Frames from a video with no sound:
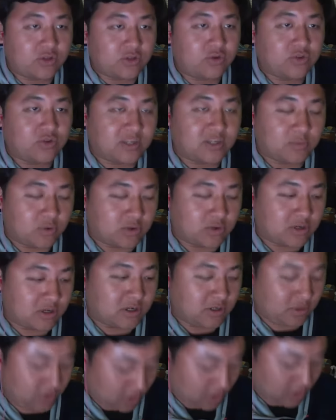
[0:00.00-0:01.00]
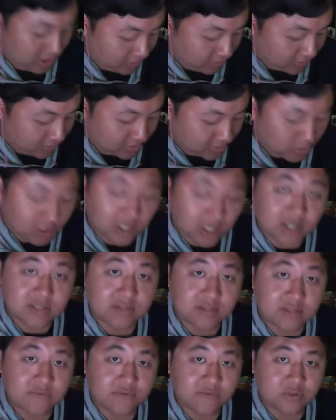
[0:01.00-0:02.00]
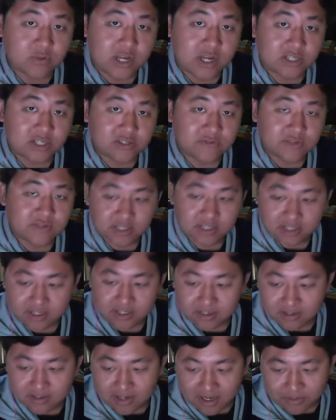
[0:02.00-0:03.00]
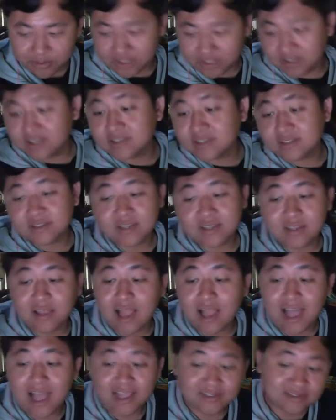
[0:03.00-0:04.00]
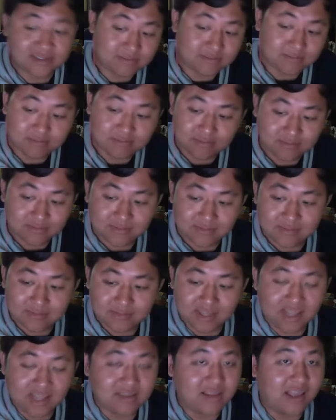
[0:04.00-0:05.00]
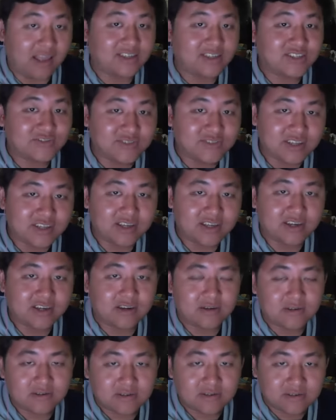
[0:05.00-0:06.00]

do some more. You're gonna do some more hunting for the rest of the year. I mean, this last ten days of the year.